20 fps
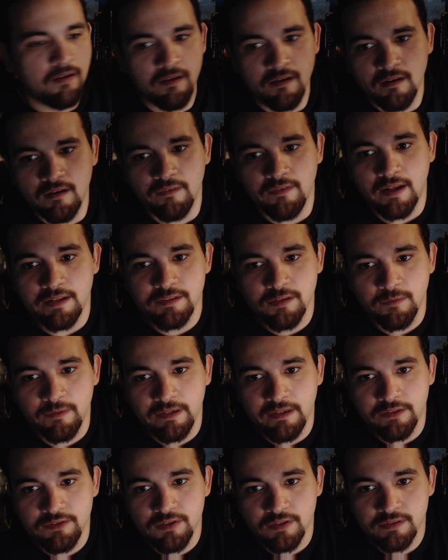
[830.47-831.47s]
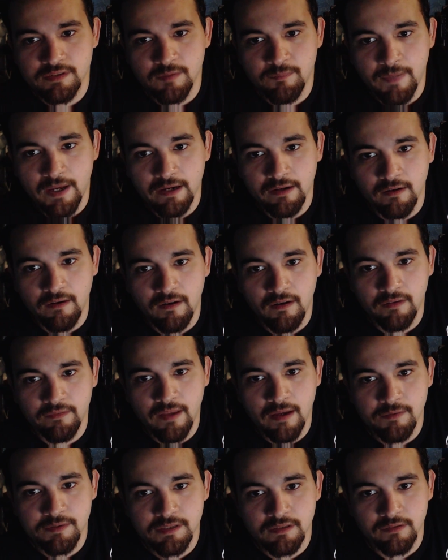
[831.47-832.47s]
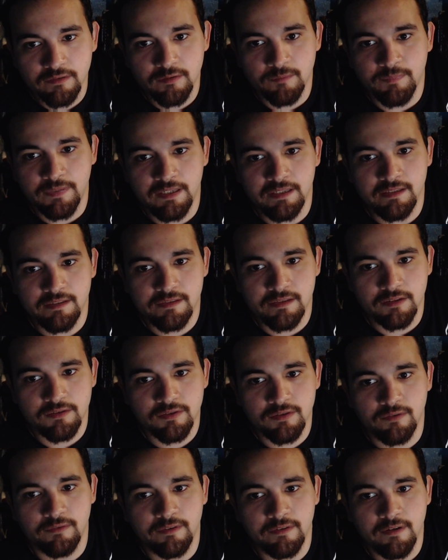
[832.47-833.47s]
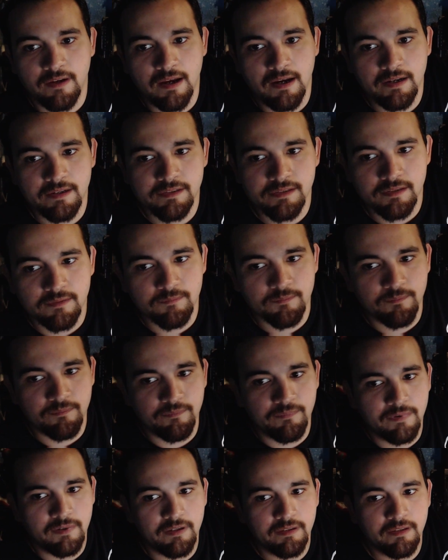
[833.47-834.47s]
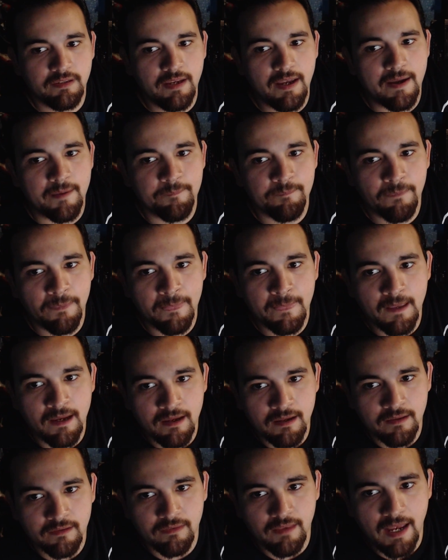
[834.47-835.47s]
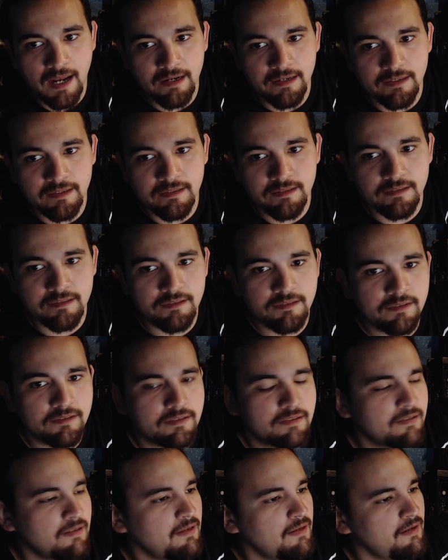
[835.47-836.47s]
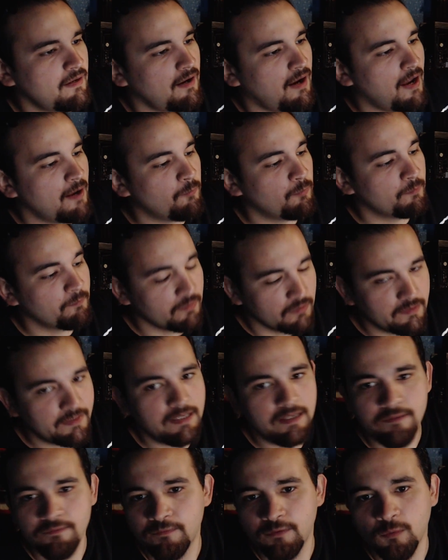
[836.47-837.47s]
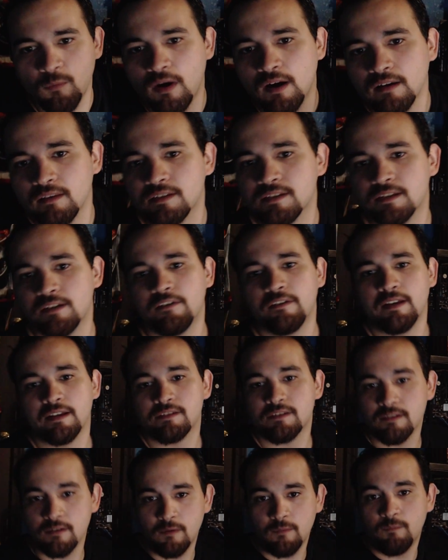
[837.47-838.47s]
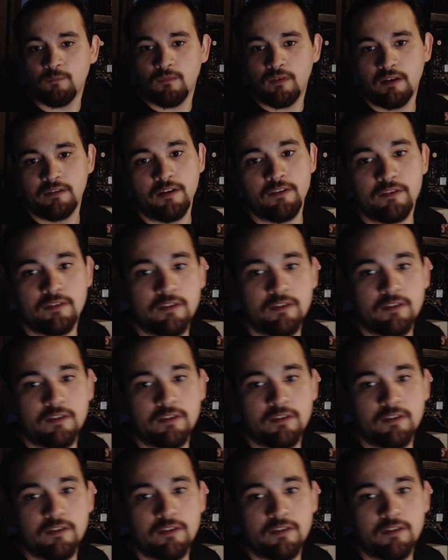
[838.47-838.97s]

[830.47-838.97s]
that's already adjusted back on. That was a little piece I showed you guys. But yeah, that is, I would believe, for wireless internet. So another good